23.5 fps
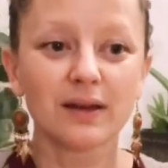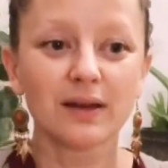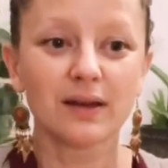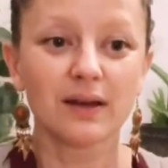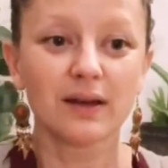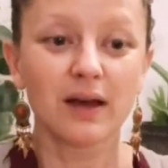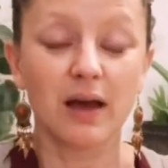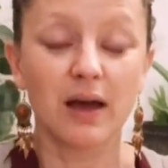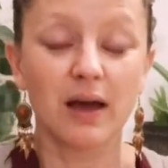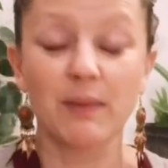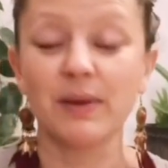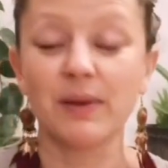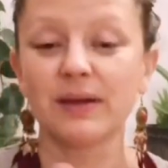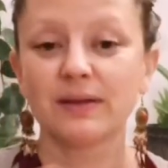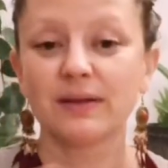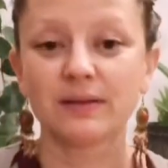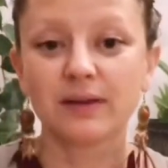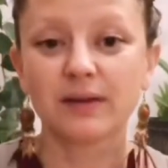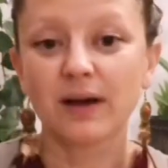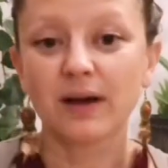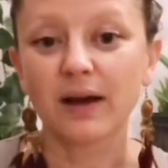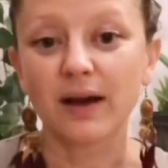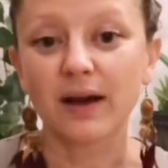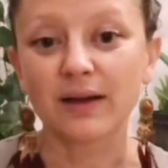I mean,
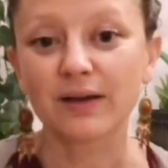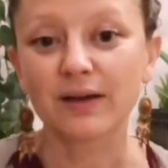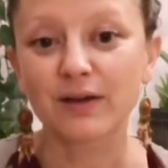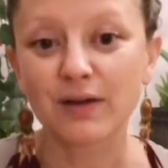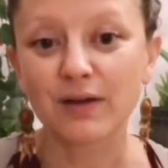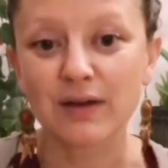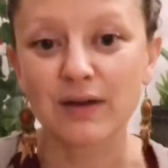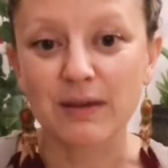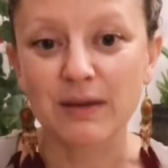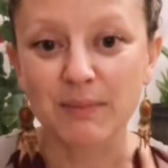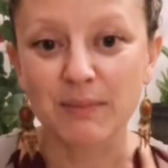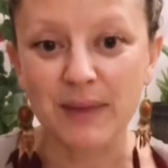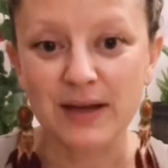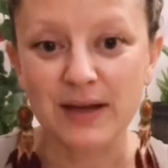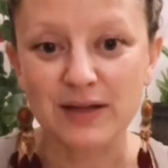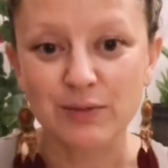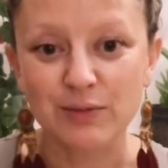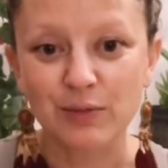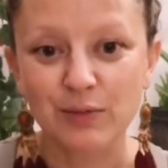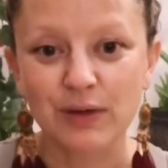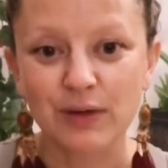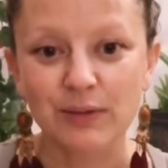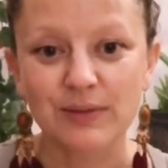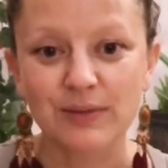I can only imagine
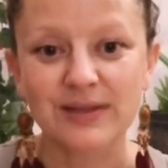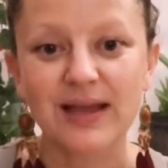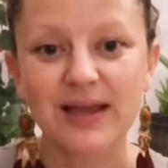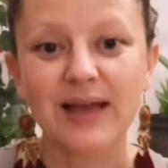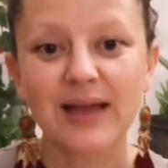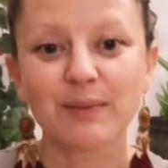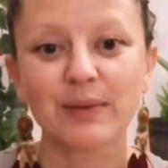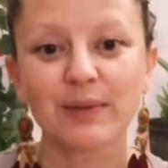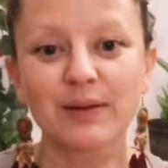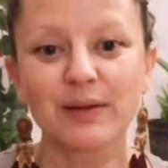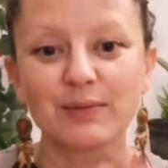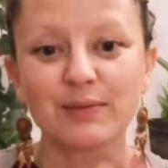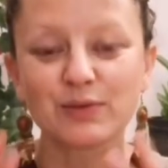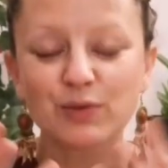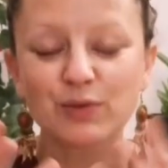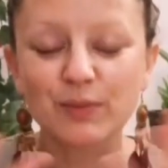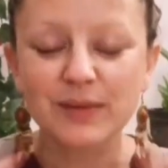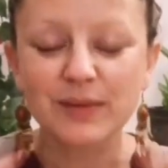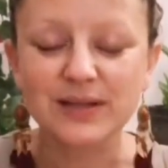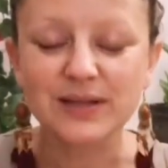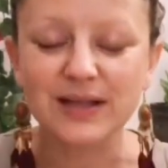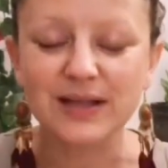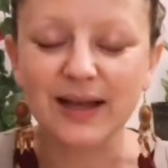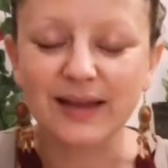what it was saying, but it was
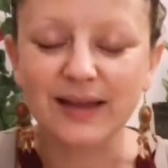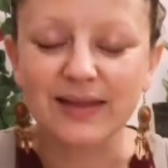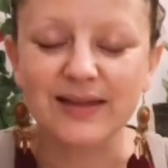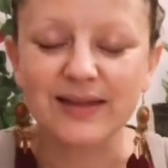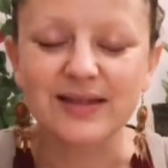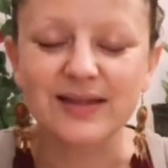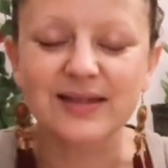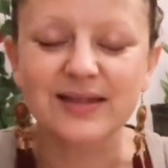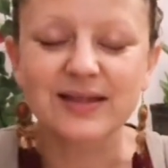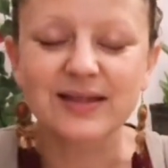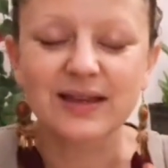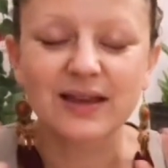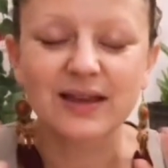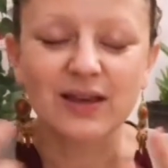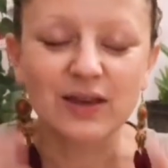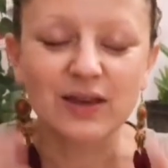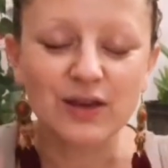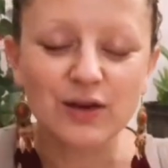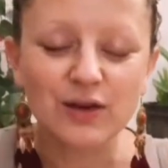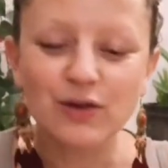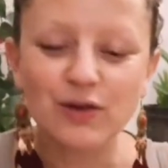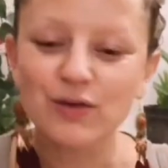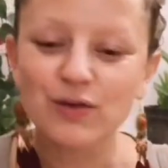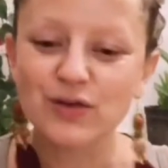almost like this
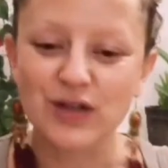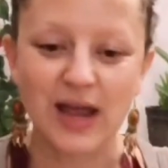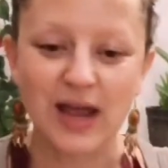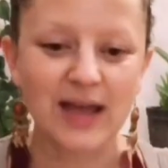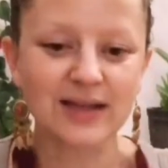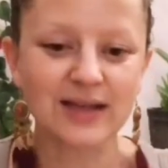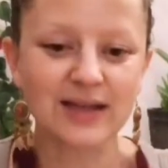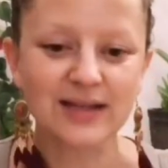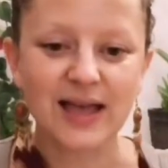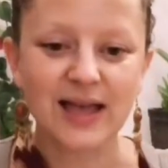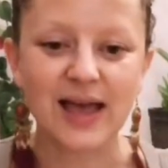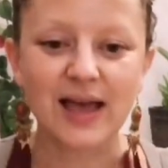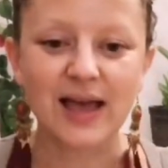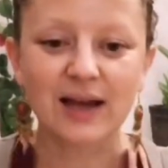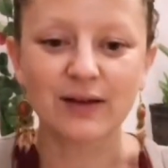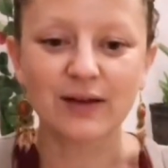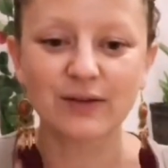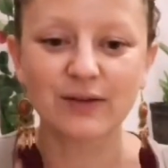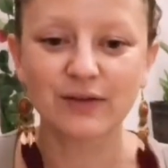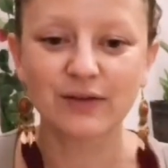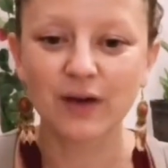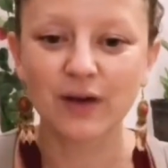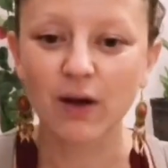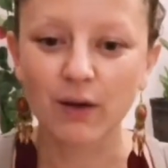huge exhale
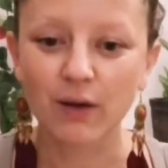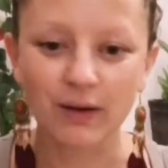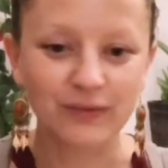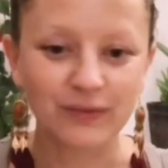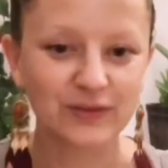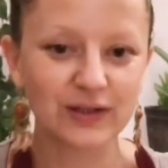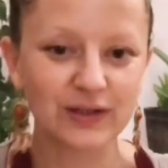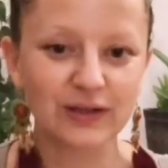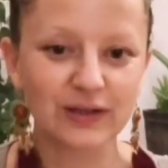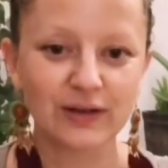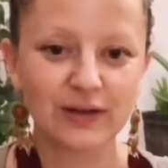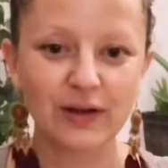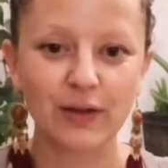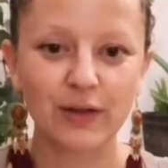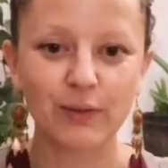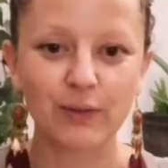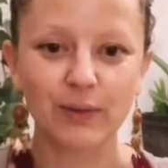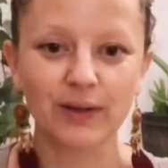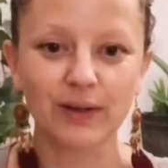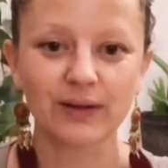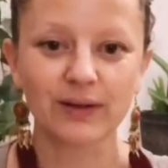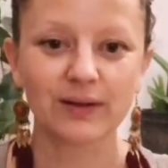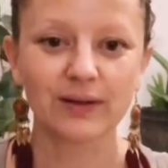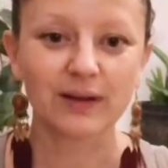of, oh, I've done another
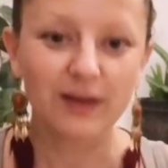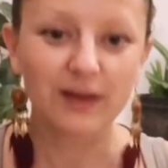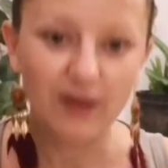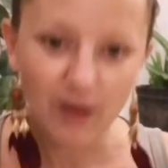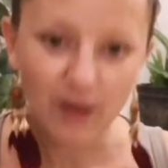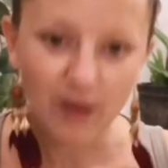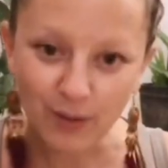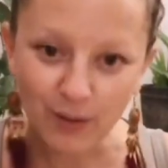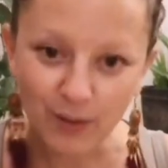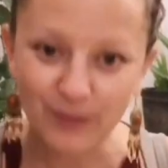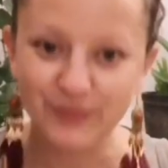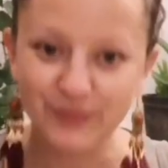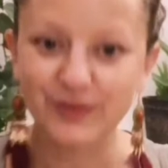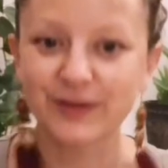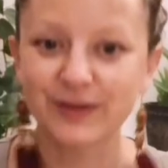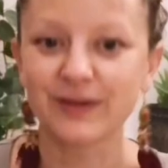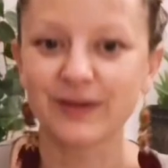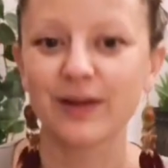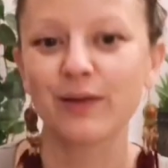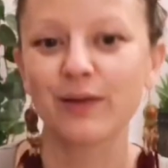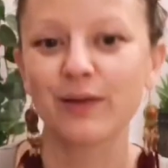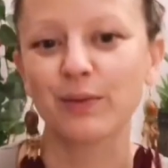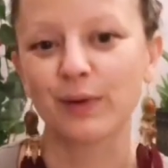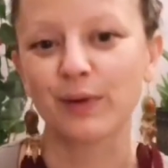one. Oh, I've done
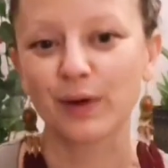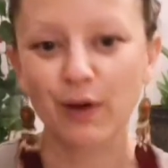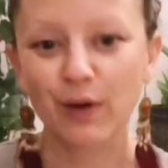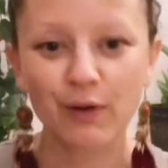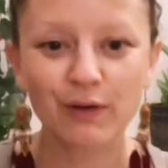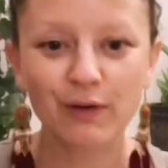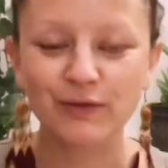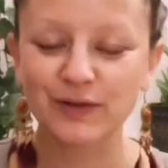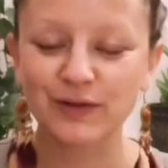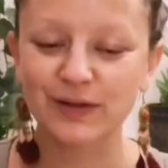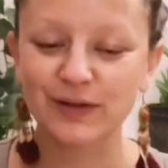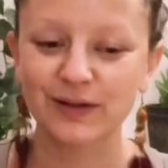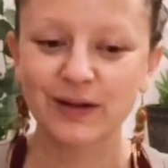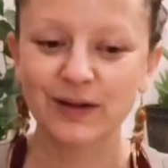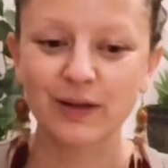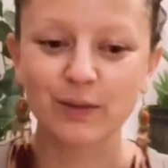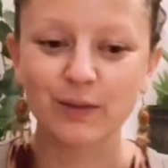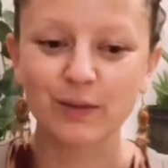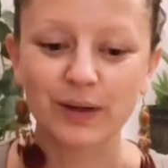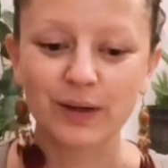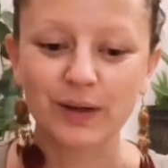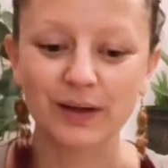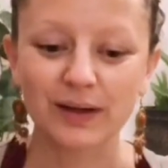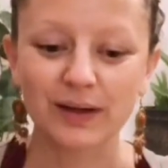another one. Oh, I've done another
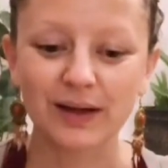one.